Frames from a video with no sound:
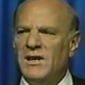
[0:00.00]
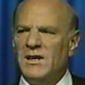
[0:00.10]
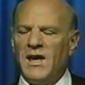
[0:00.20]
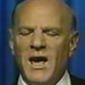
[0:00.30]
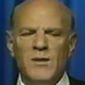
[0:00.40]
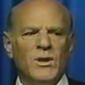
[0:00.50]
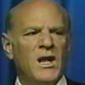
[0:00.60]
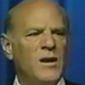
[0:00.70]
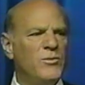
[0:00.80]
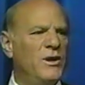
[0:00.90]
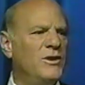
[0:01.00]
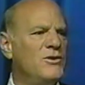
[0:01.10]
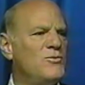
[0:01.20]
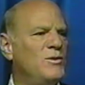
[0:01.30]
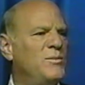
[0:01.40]
cable
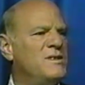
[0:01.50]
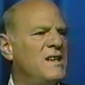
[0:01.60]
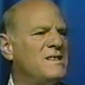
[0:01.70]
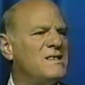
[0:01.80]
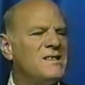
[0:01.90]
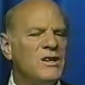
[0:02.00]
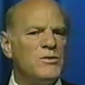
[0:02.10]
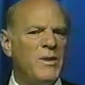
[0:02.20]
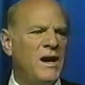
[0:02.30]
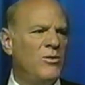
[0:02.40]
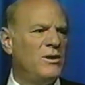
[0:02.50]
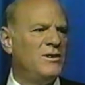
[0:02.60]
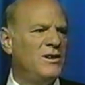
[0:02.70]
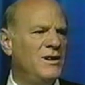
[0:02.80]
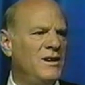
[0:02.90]
operators would possess such power
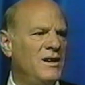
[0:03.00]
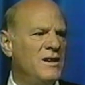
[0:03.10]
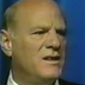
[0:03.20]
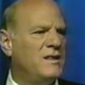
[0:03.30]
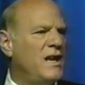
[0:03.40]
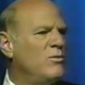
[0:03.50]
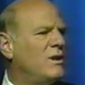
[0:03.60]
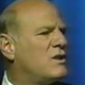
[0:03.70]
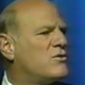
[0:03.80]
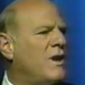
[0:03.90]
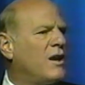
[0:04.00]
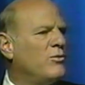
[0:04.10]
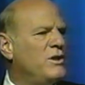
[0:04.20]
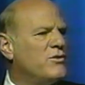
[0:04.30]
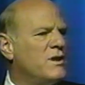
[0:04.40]
that they would extract
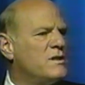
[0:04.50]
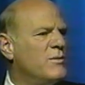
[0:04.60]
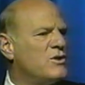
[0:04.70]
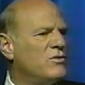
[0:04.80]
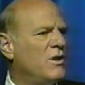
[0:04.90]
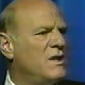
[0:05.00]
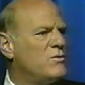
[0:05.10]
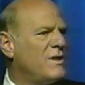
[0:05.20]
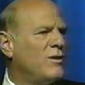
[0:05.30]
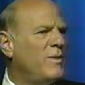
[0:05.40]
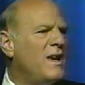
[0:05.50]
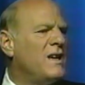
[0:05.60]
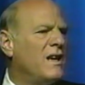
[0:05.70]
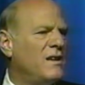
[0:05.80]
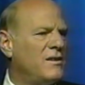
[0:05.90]
retransmission rights without
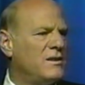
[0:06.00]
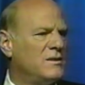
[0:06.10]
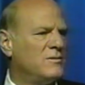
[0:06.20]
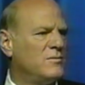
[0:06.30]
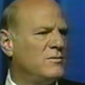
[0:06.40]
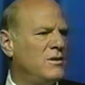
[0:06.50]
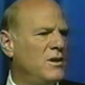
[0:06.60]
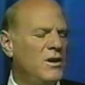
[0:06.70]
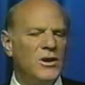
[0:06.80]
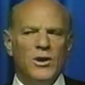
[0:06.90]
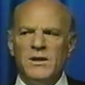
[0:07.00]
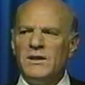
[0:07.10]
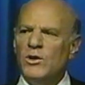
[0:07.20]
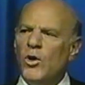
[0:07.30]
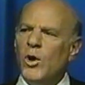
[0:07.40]
paying anything, or that
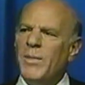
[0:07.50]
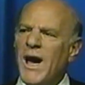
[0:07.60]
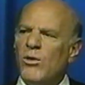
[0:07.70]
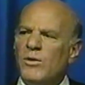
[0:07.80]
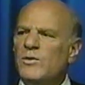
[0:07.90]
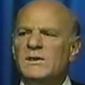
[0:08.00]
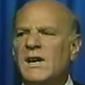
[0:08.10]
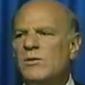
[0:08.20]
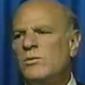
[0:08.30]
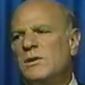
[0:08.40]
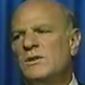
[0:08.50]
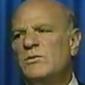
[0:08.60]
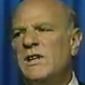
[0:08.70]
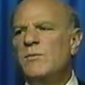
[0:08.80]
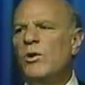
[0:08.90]
the all-powerful networks
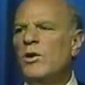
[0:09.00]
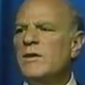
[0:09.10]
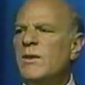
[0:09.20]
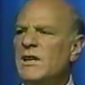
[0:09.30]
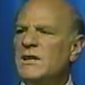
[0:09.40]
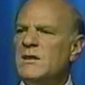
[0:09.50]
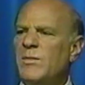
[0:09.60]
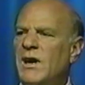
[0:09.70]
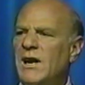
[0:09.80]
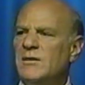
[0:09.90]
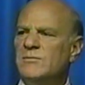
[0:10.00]
would keep all the money in the pot.